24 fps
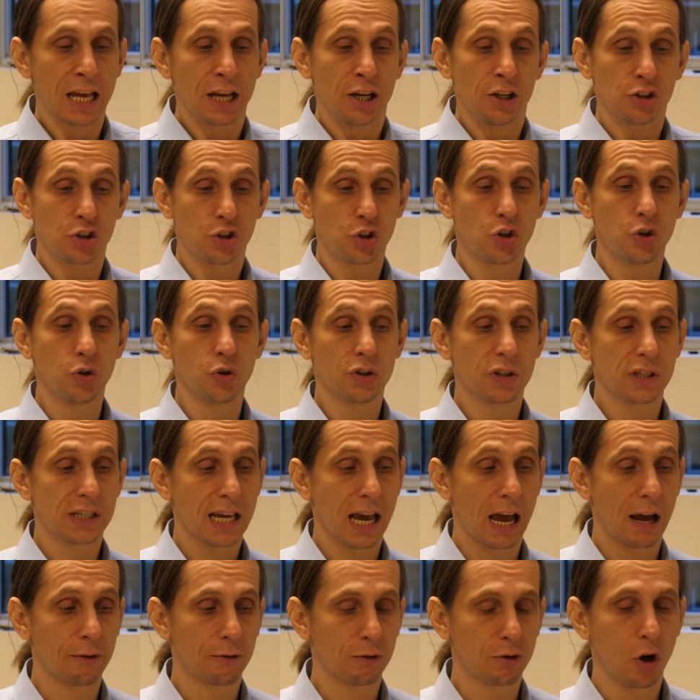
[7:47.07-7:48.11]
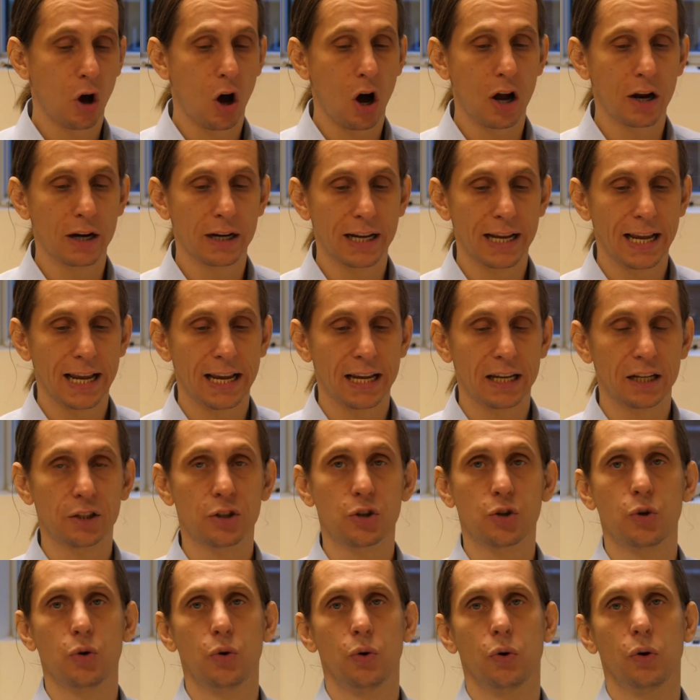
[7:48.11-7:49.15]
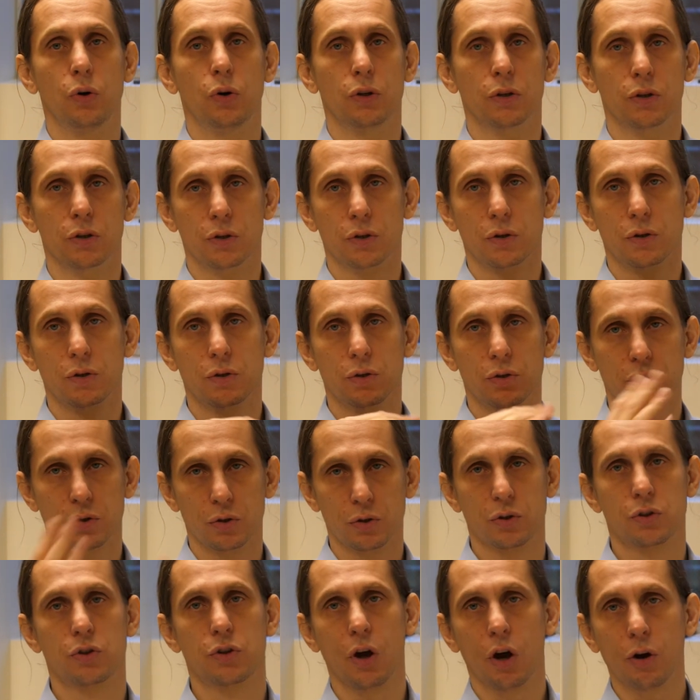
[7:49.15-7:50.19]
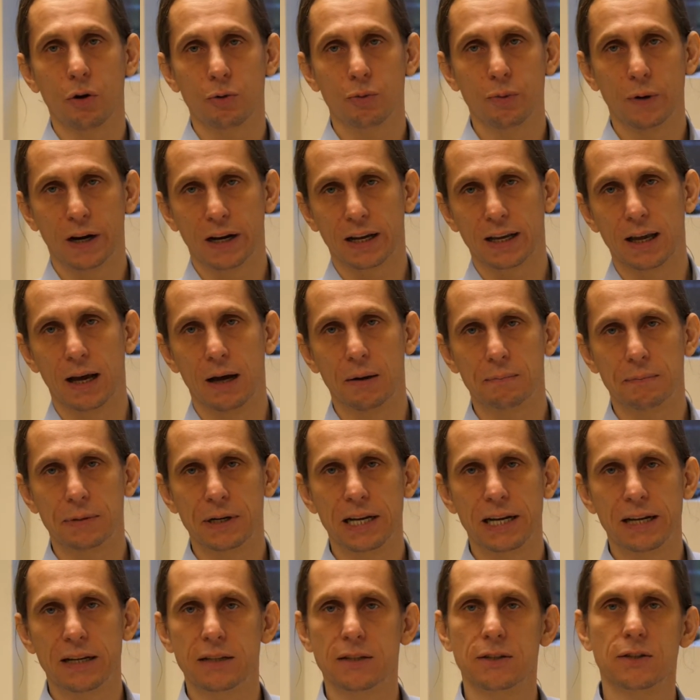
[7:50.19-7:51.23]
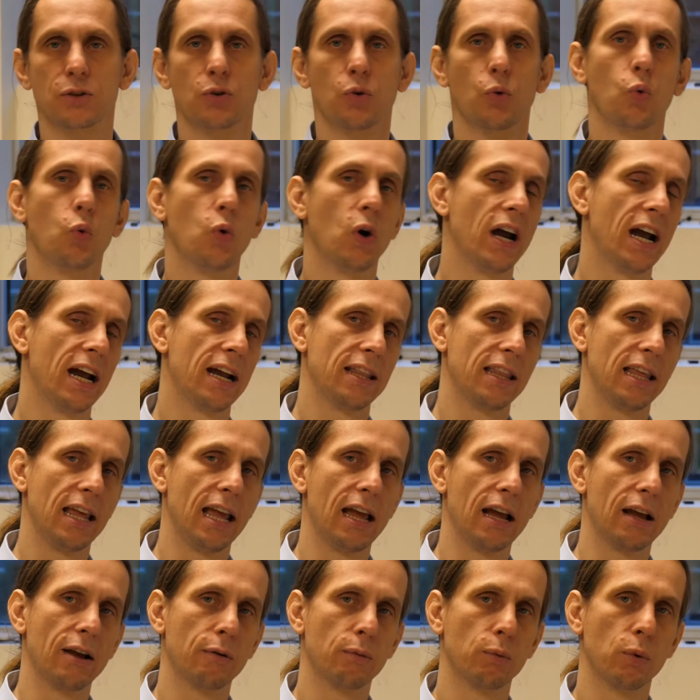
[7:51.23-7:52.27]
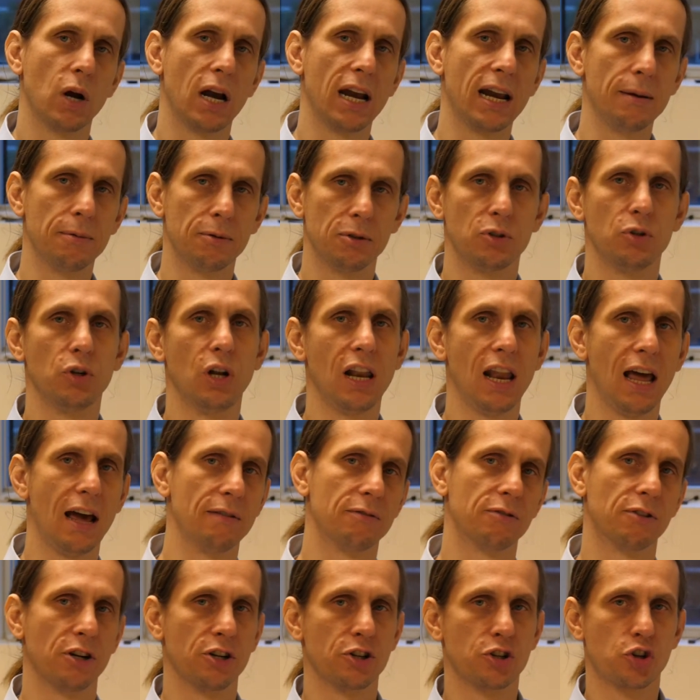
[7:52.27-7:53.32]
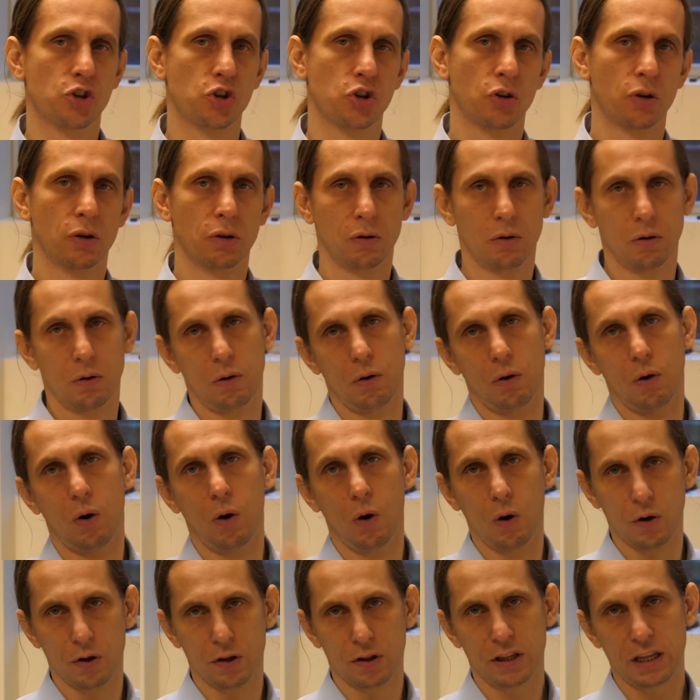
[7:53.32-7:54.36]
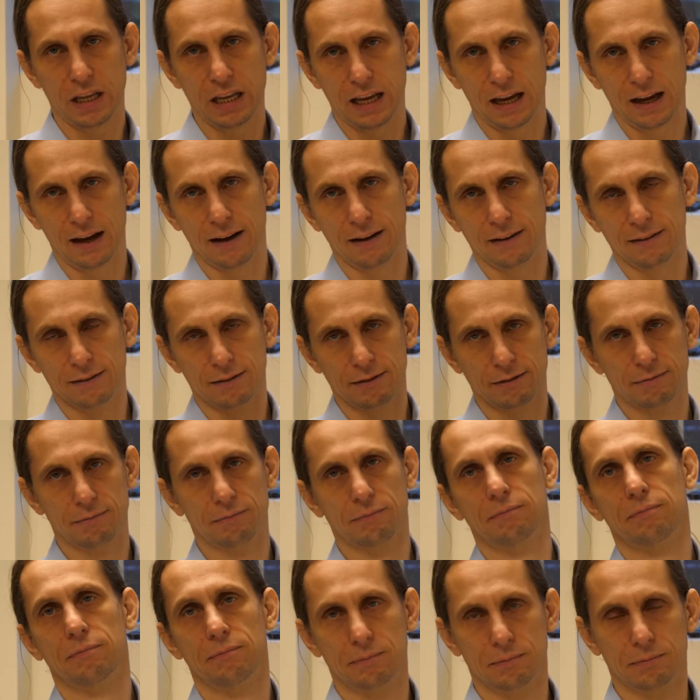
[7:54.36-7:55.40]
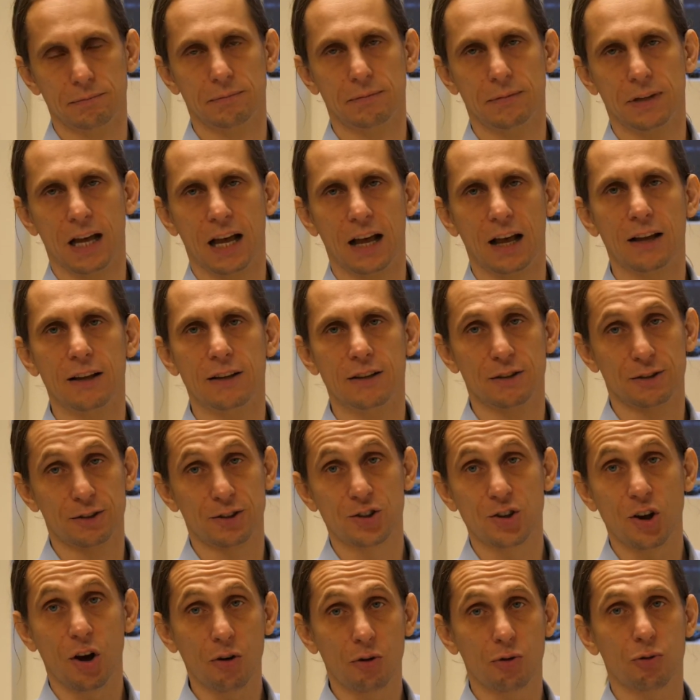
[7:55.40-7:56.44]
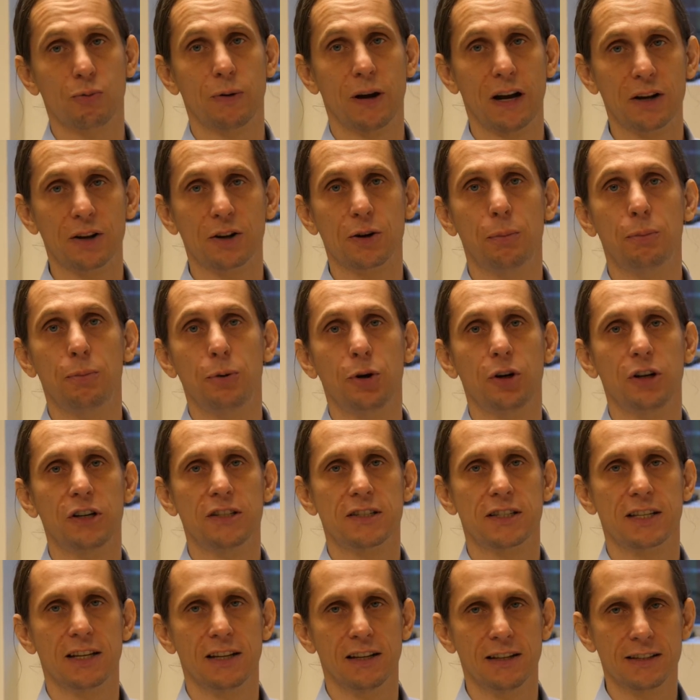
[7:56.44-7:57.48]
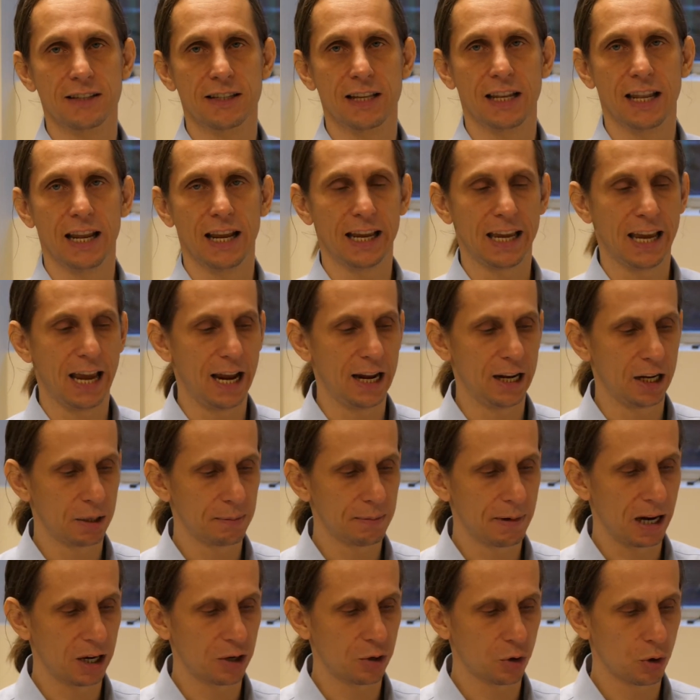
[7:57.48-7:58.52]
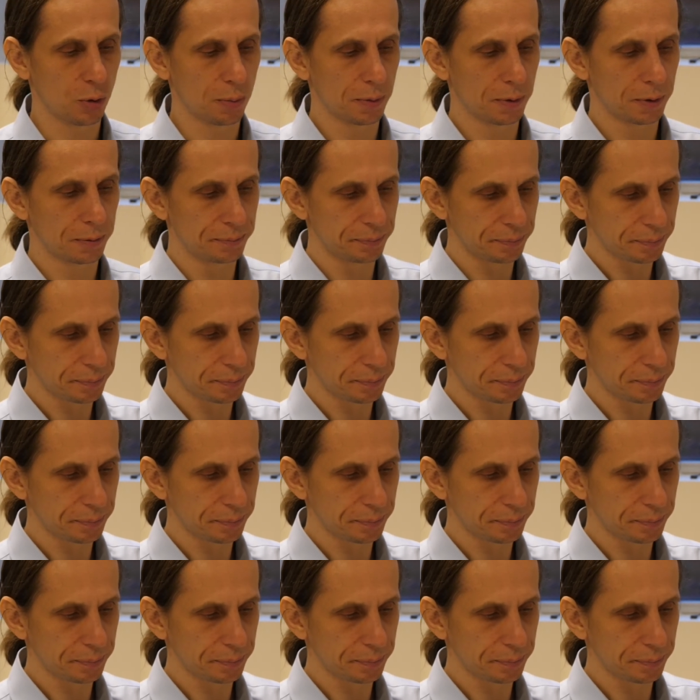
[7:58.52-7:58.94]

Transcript: Students have gone into software companies where they were able to leverage all the software and computing skills that they gained in my group.